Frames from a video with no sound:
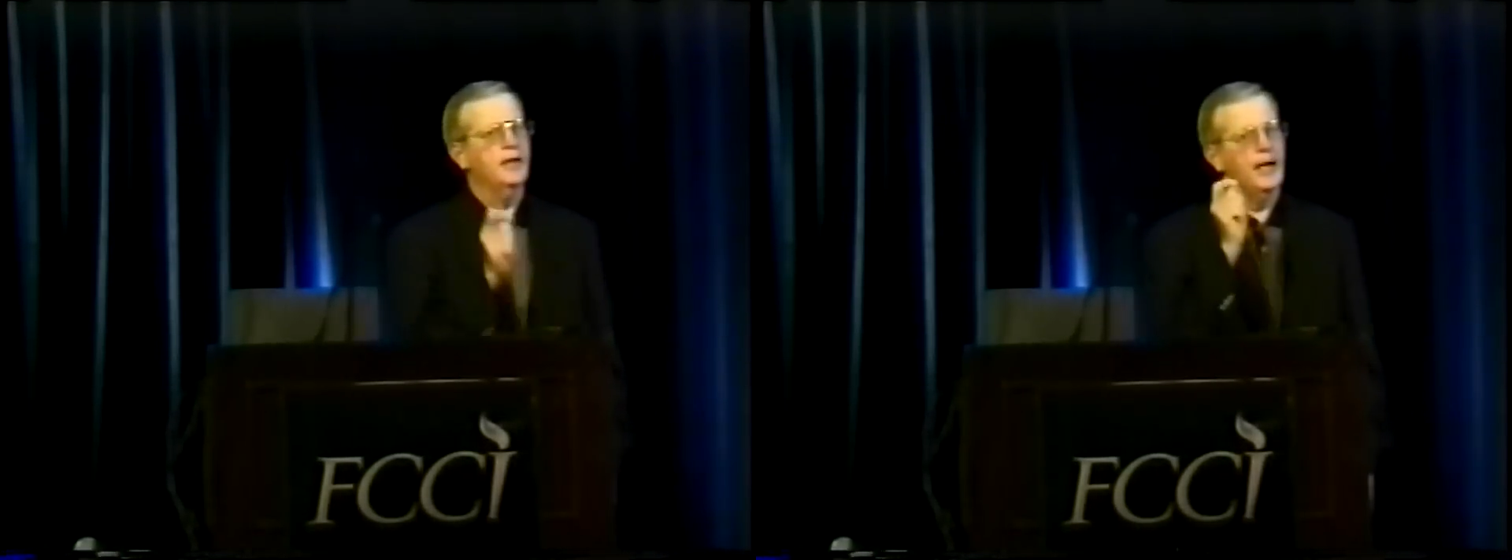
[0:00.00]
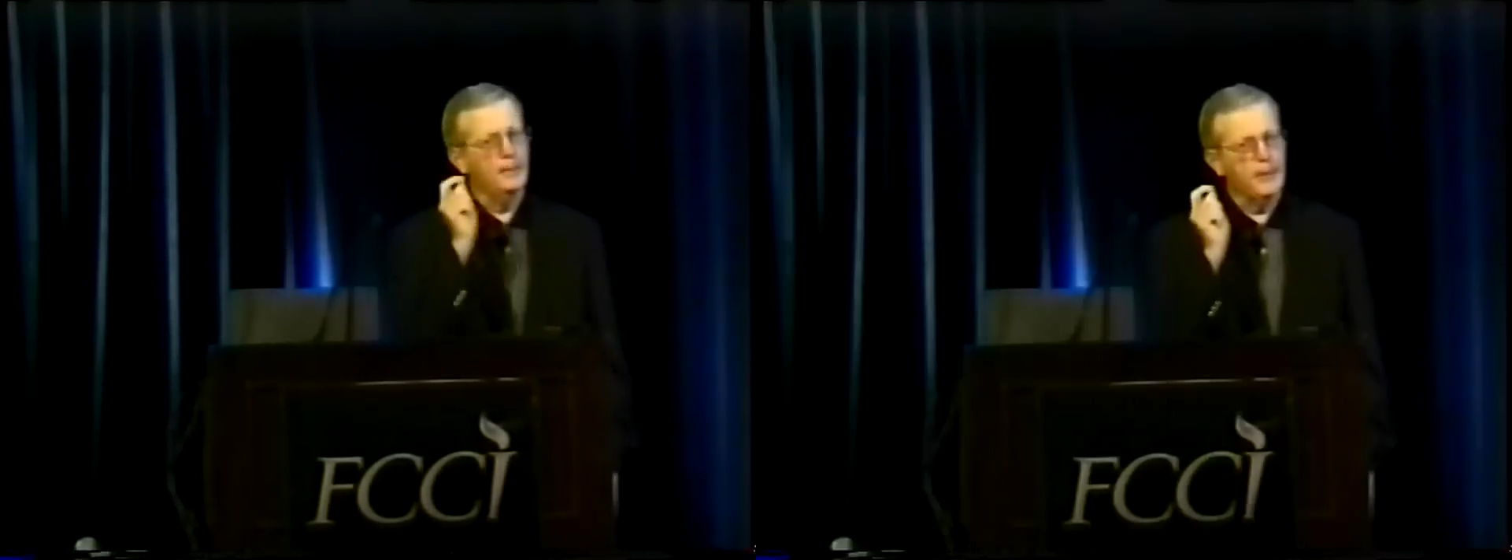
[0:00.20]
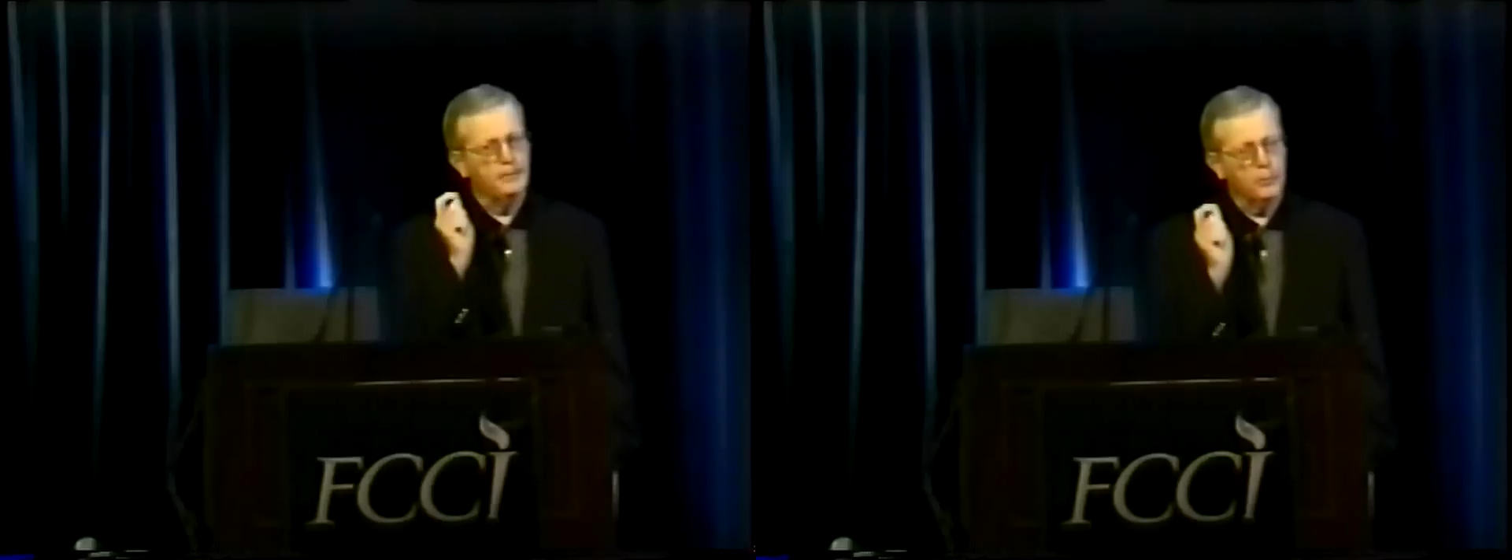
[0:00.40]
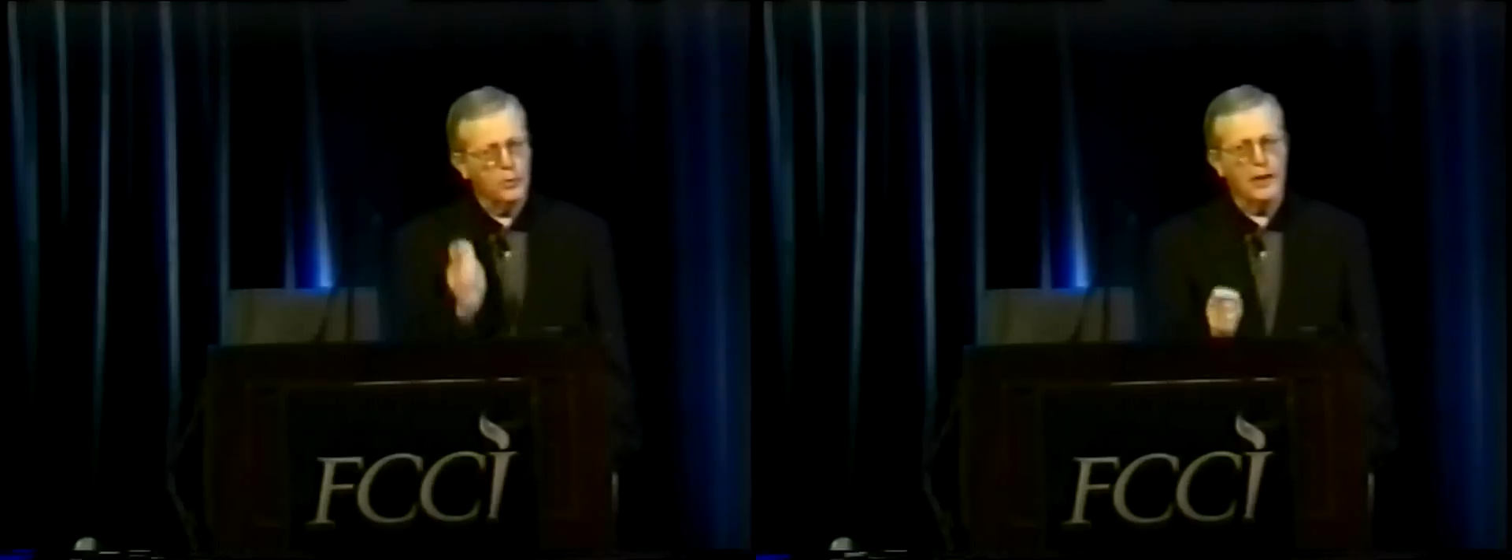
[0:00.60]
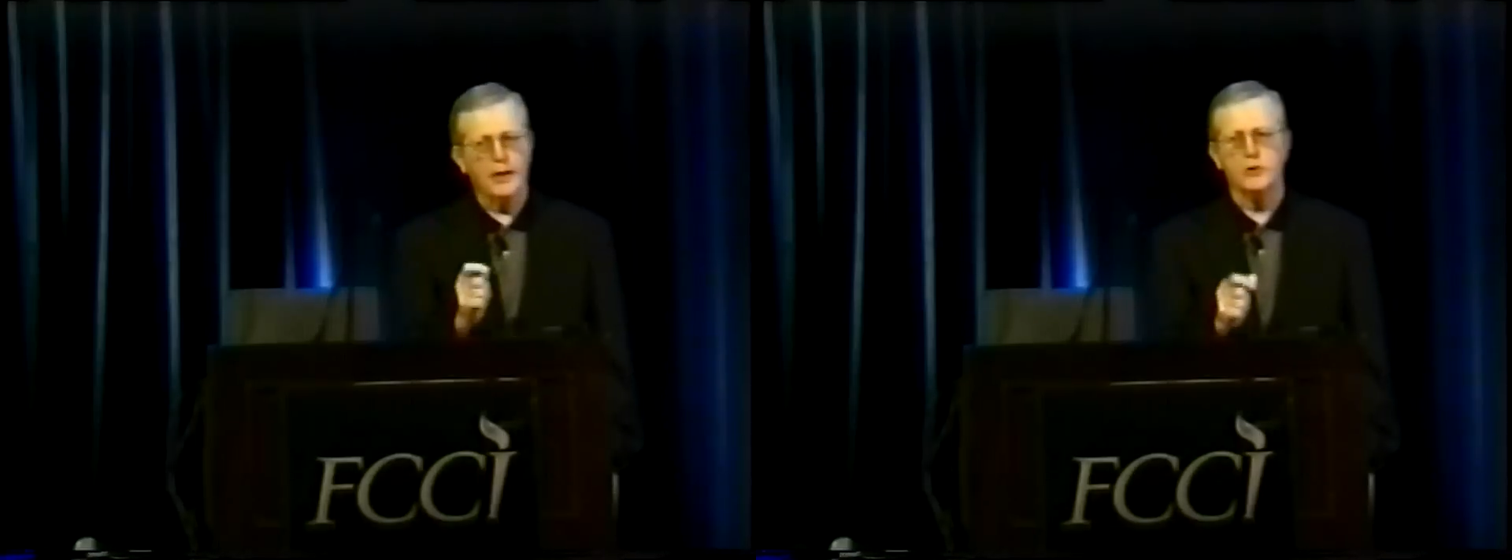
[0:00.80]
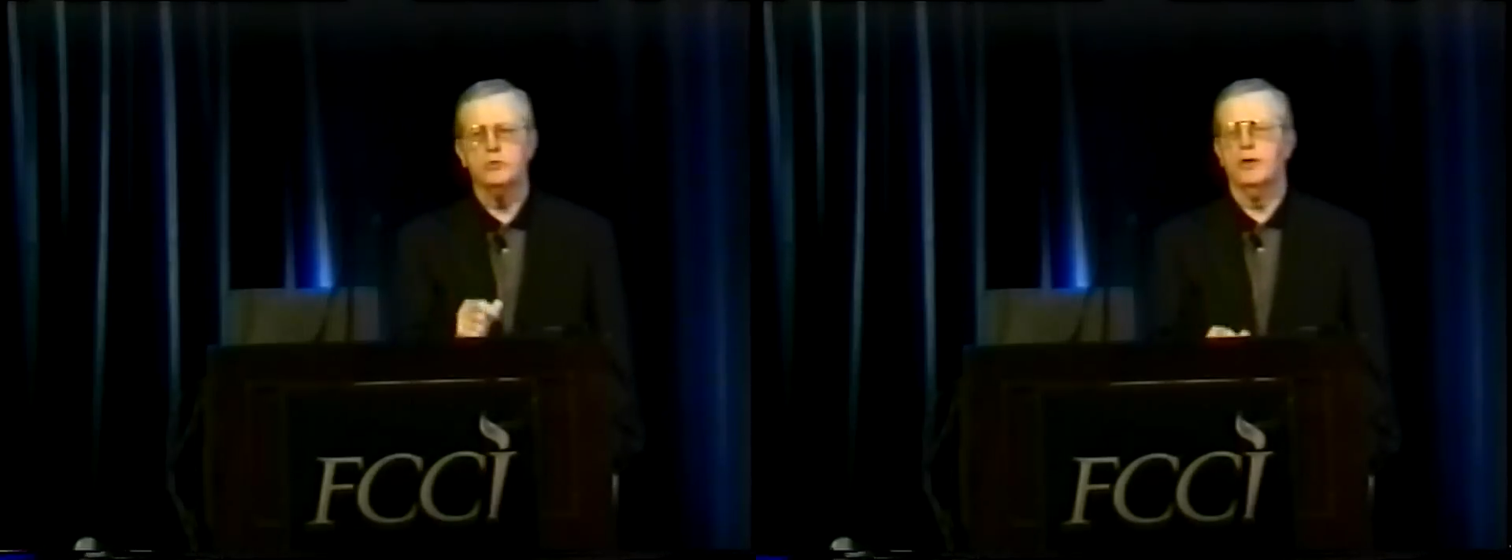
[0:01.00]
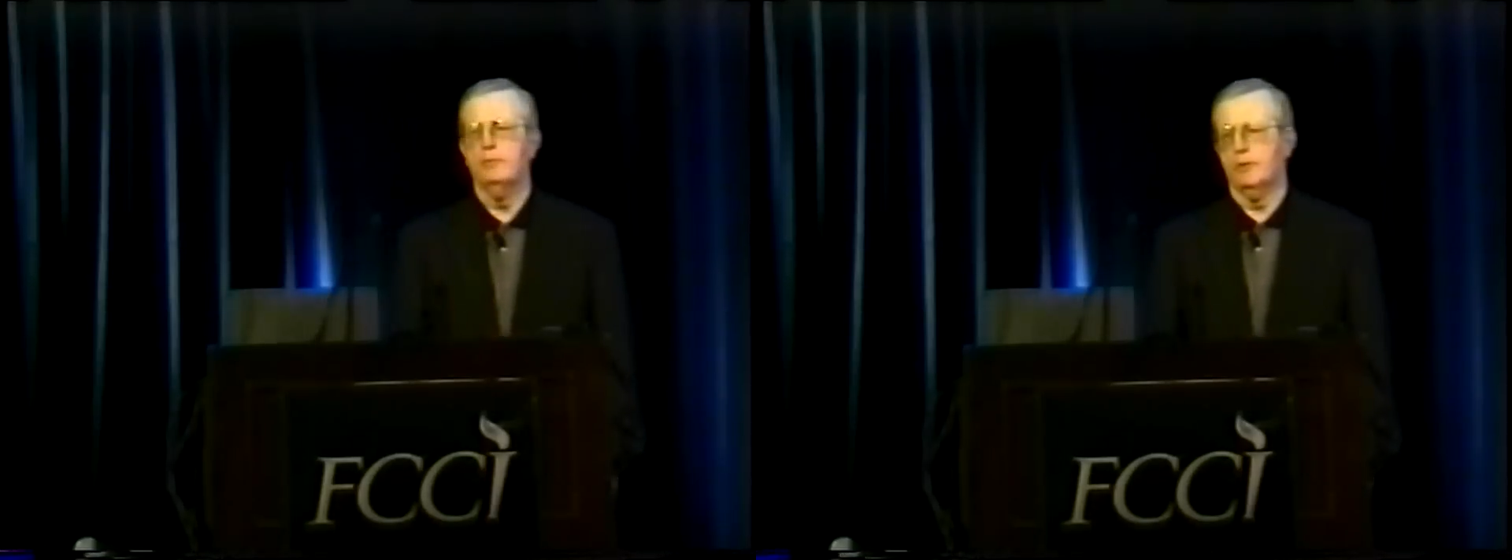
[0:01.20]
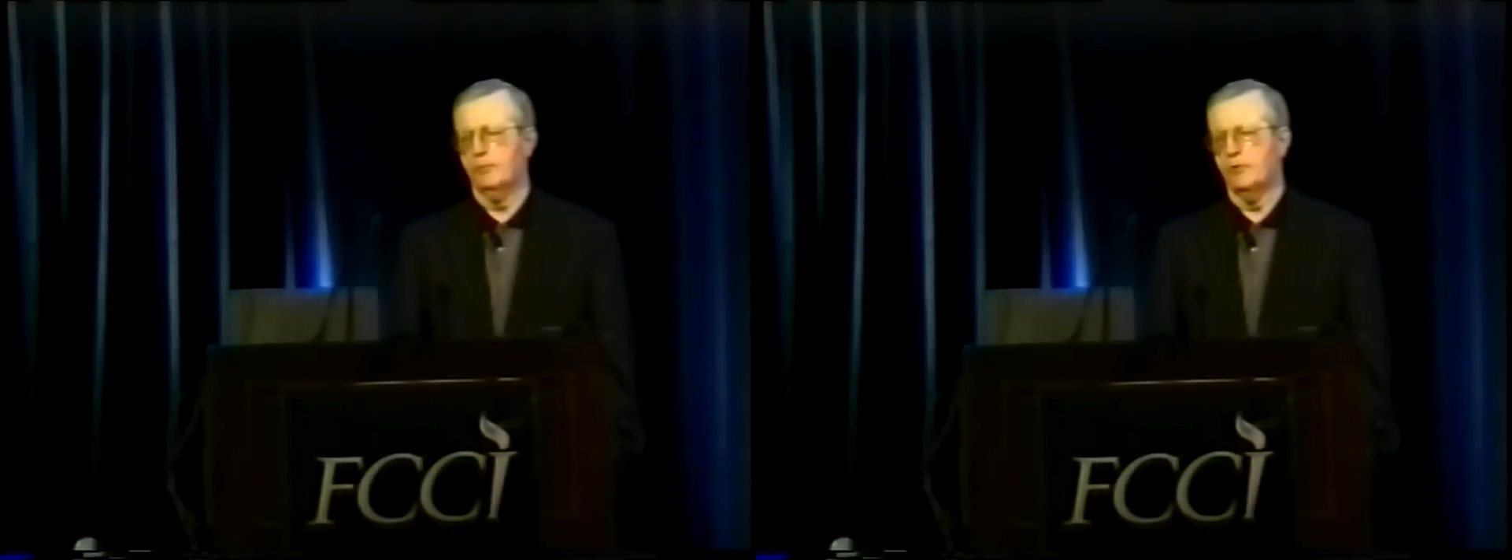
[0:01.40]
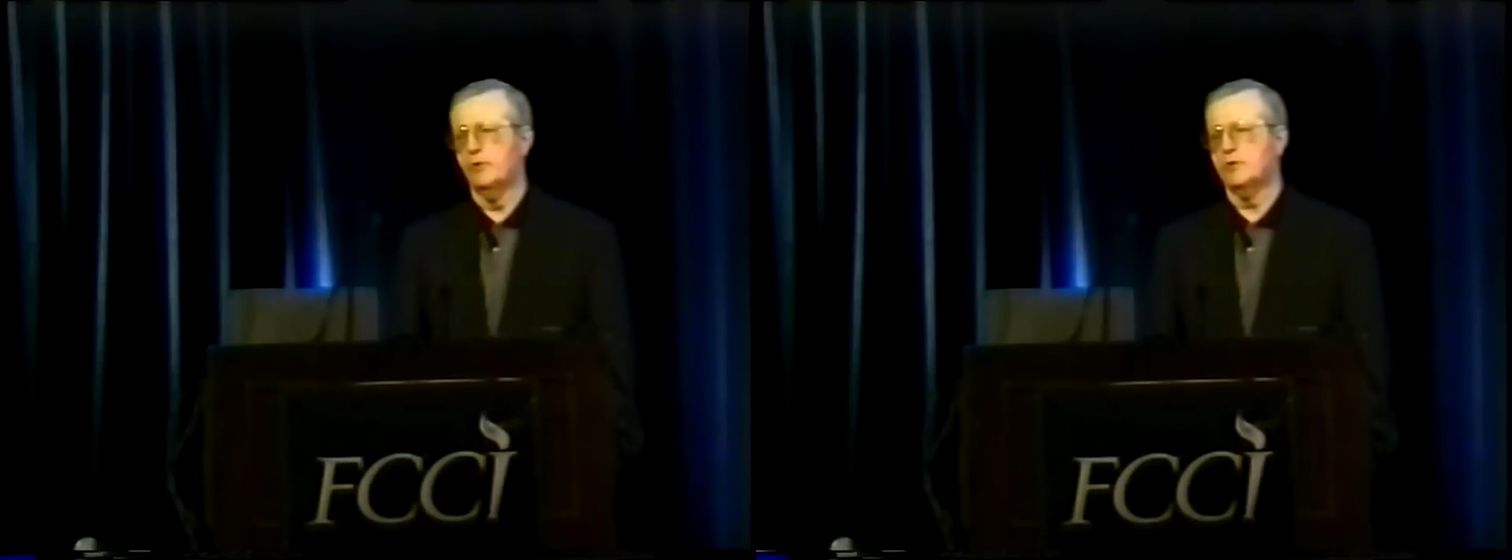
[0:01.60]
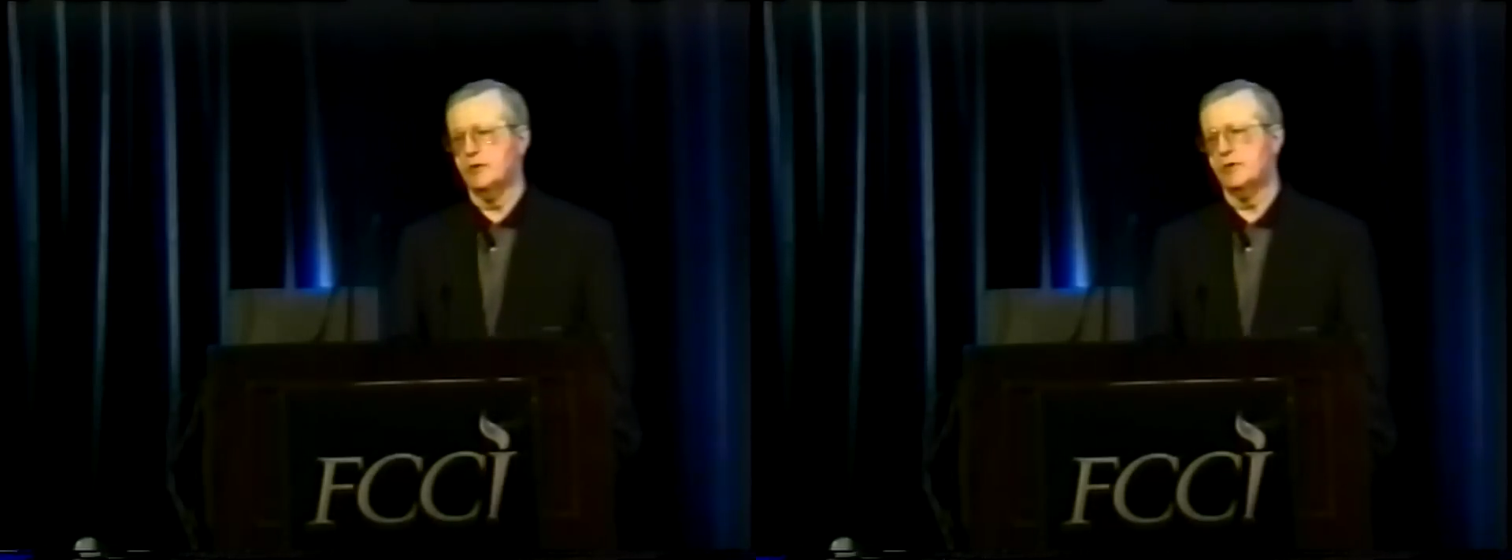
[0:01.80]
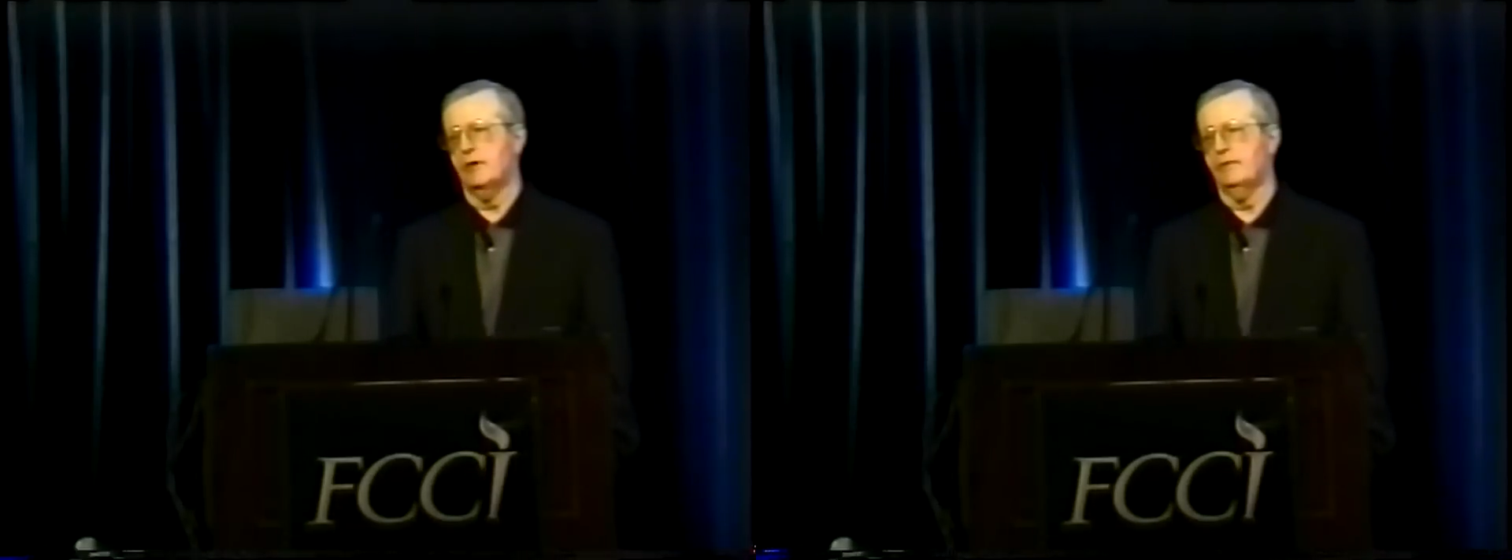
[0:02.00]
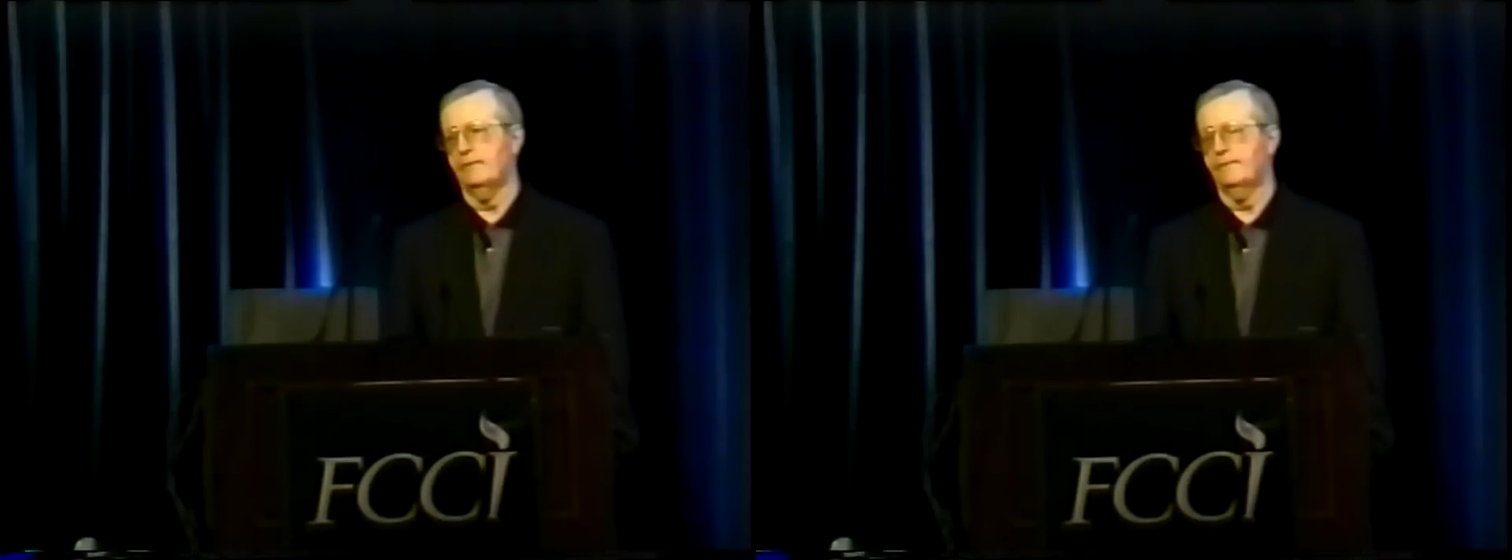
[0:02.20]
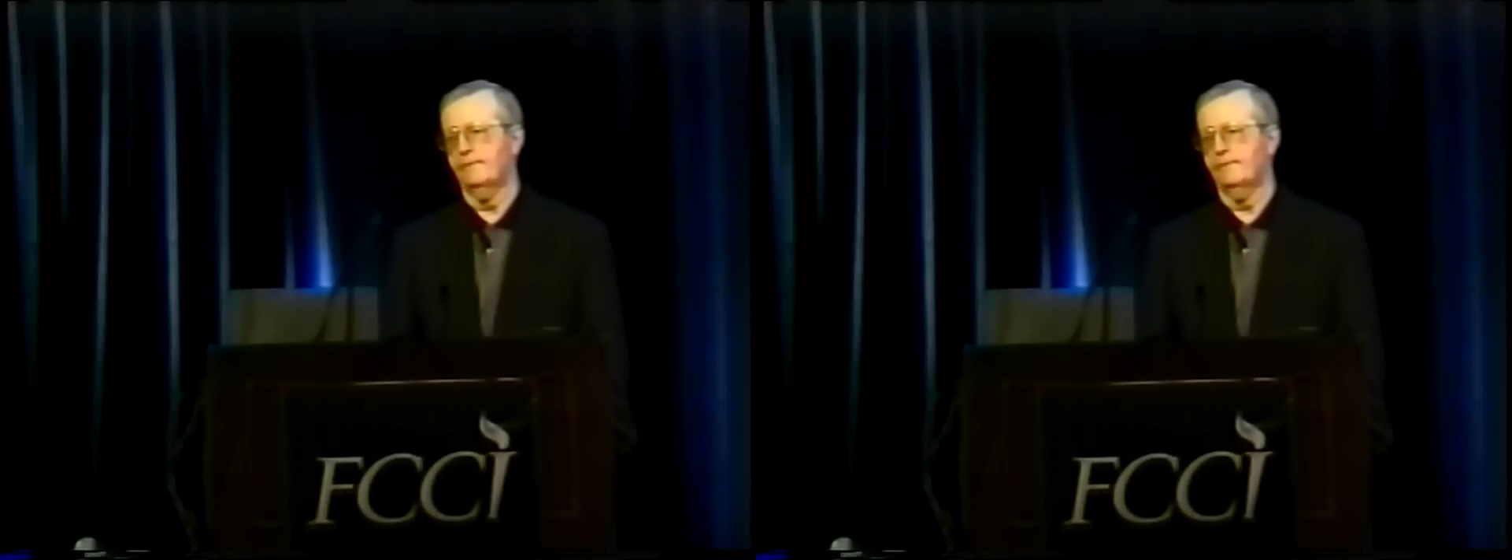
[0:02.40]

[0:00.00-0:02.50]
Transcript: and how many products you're able to produce and sell.